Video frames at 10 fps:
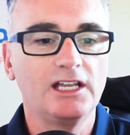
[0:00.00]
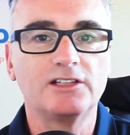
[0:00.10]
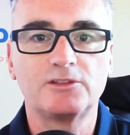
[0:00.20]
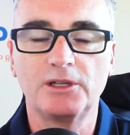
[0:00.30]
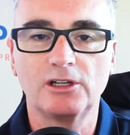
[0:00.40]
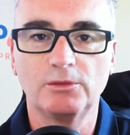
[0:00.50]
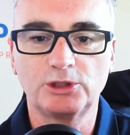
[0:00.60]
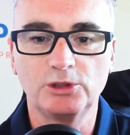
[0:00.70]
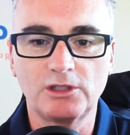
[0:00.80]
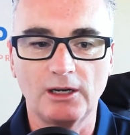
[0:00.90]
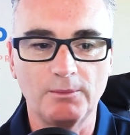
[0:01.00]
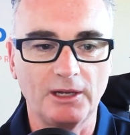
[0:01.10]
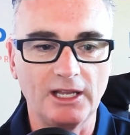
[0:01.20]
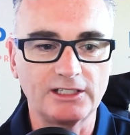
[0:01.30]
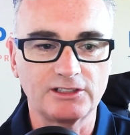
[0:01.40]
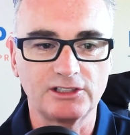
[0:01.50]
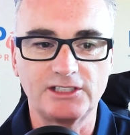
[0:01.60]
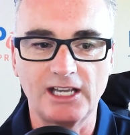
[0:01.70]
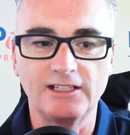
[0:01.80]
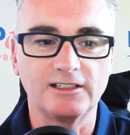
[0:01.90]
it's become too complex the
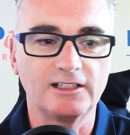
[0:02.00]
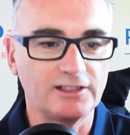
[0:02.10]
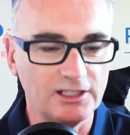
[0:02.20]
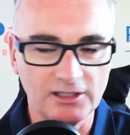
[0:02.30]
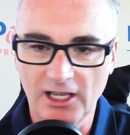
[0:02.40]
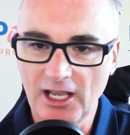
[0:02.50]
data the